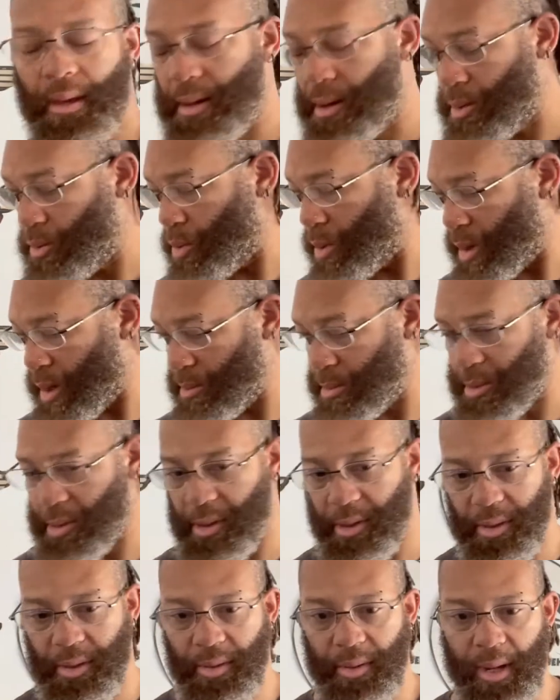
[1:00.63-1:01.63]
What I'm
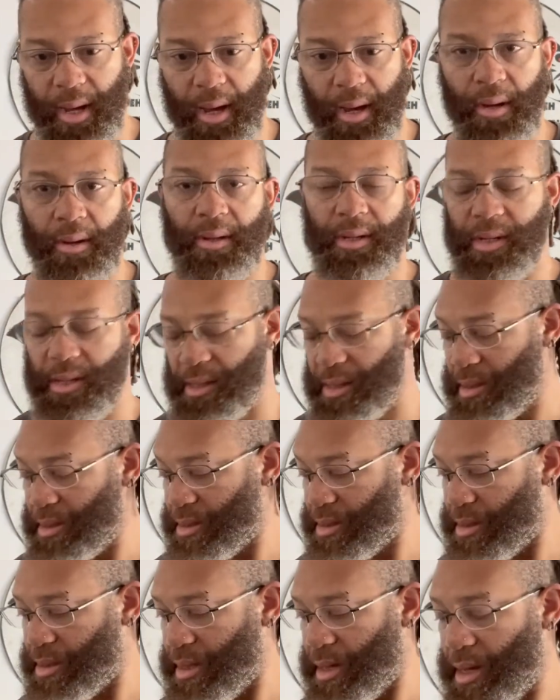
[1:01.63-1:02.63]
going to do now
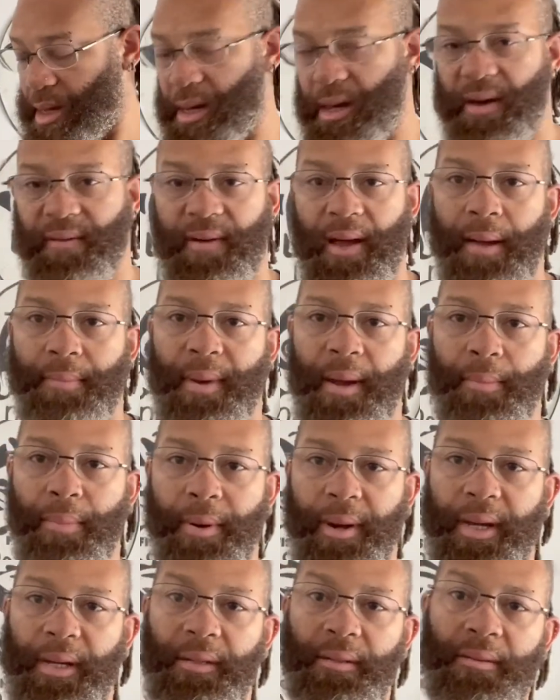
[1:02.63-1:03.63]
is I've got my
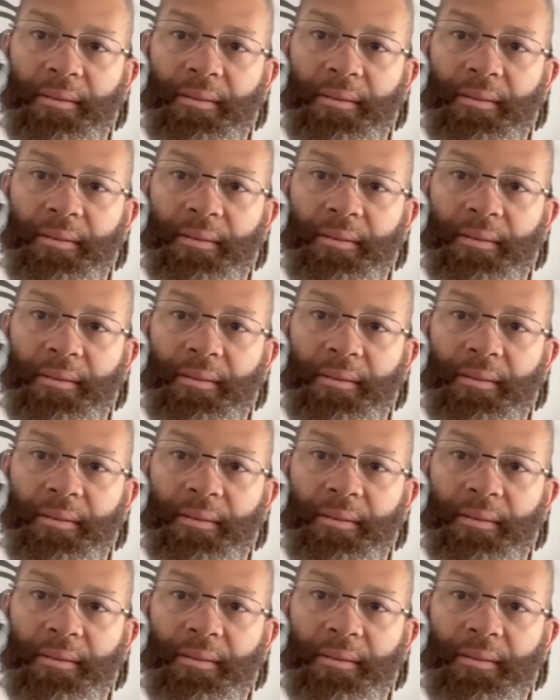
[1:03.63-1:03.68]
braid